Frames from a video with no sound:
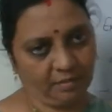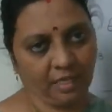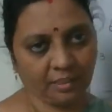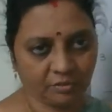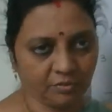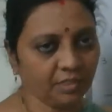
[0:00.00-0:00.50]

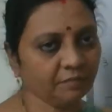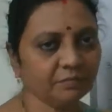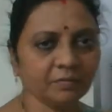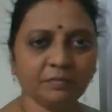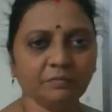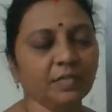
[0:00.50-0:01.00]
actually
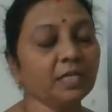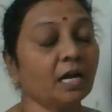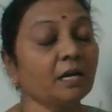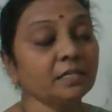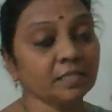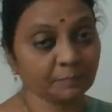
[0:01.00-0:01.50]
we
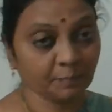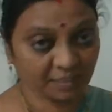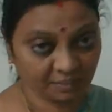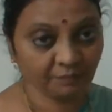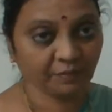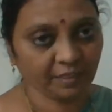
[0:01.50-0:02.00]
can't
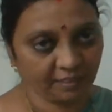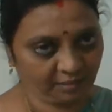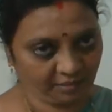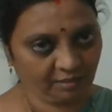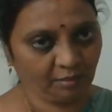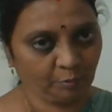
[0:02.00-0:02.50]
specify
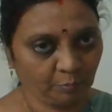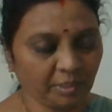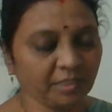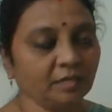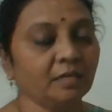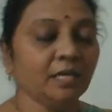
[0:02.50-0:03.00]
it
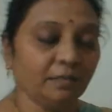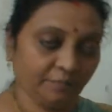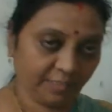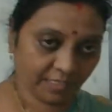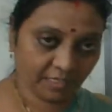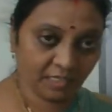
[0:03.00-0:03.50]
when,
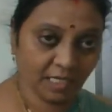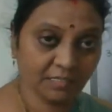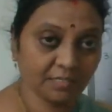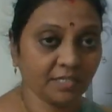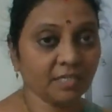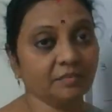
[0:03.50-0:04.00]
whether
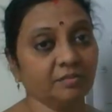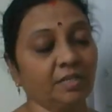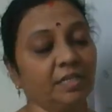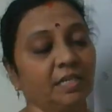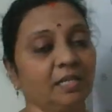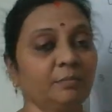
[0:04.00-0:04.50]
last year
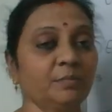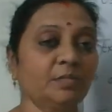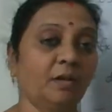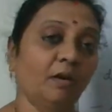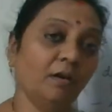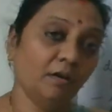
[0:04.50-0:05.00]
3 times
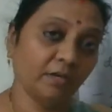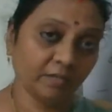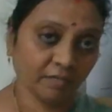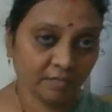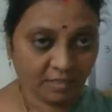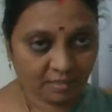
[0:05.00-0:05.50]

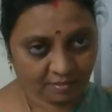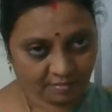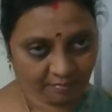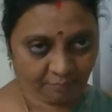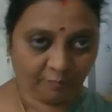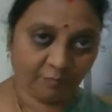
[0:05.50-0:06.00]
or
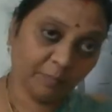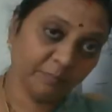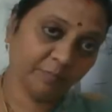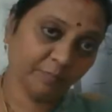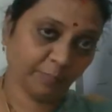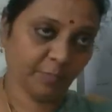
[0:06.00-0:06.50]
from